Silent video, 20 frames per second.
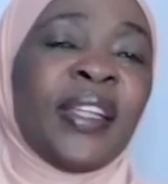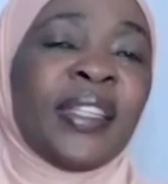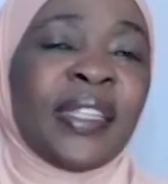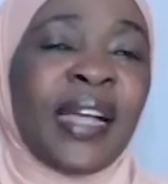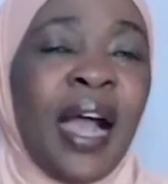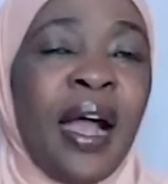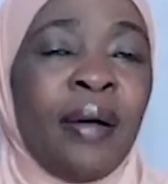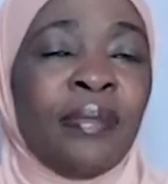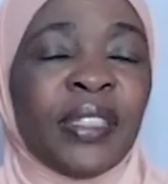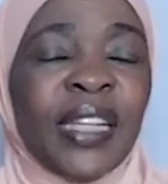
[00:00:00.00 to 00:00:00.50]
it
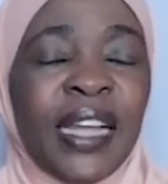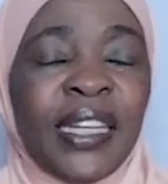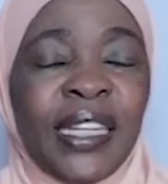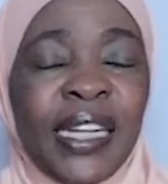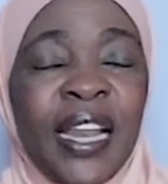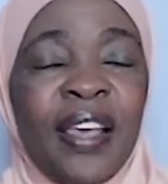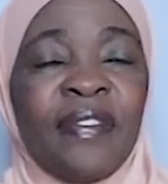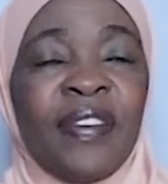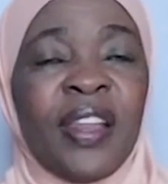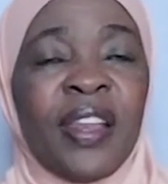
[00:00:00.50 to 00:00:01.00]
comes at
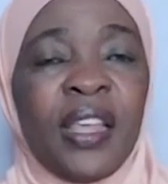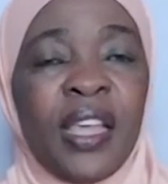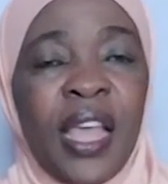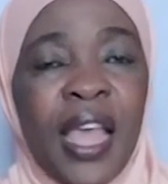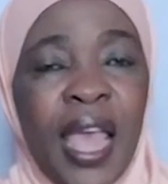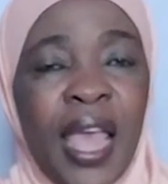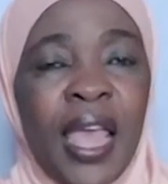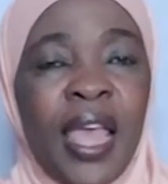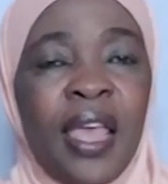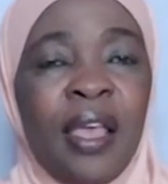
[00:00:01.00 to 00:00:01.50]
11
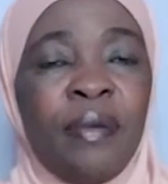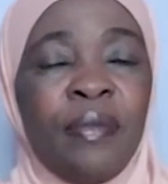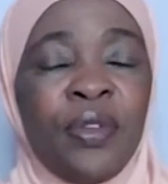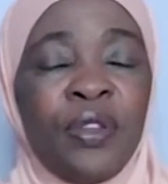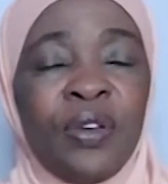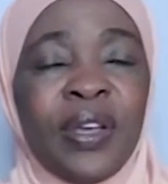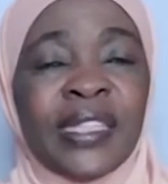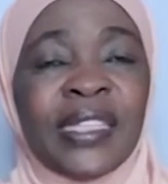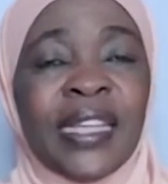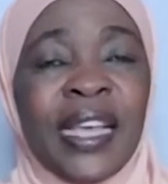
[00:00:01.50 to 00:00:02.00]
a.m.
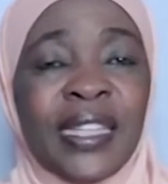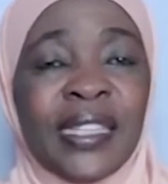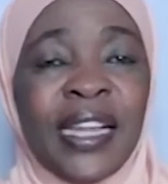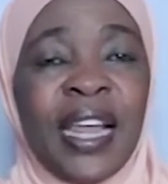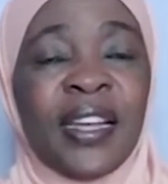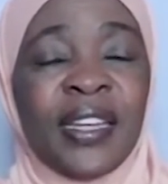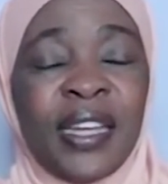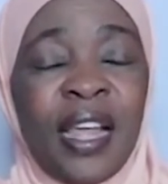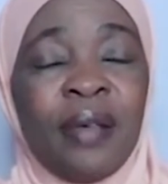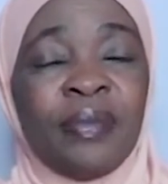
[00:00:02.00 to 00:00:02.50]
USA
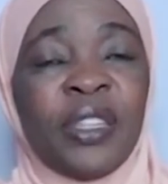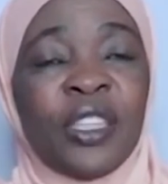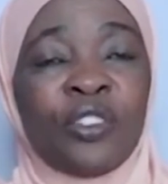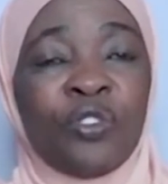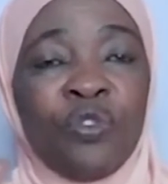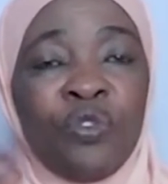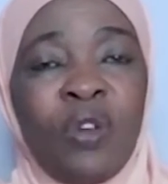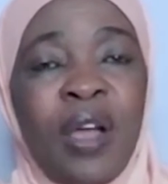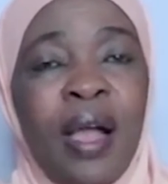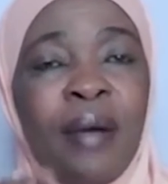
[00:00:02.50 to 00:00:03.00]
Eastern Time. This
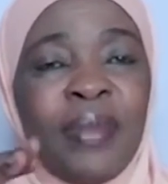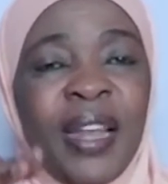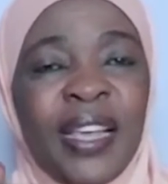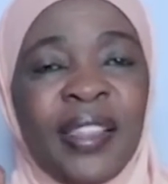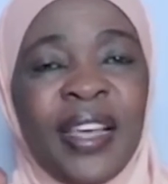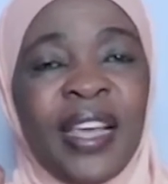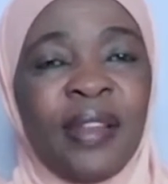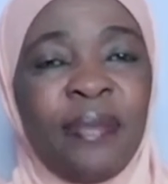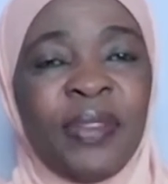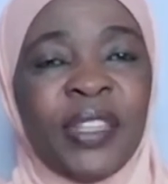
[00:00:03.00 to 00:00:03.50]
could come like
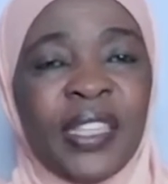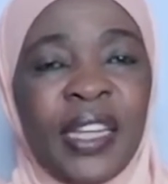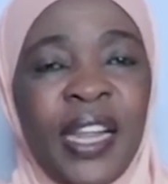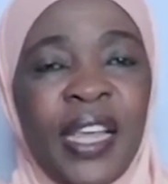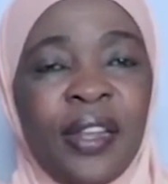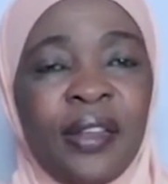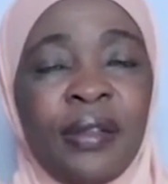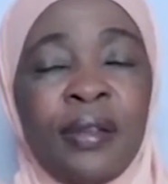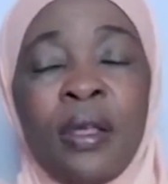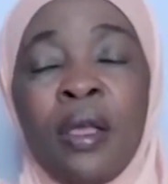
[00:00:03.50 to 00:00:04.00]
30 minutes
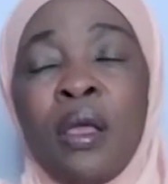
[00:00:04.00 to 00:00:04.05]
late.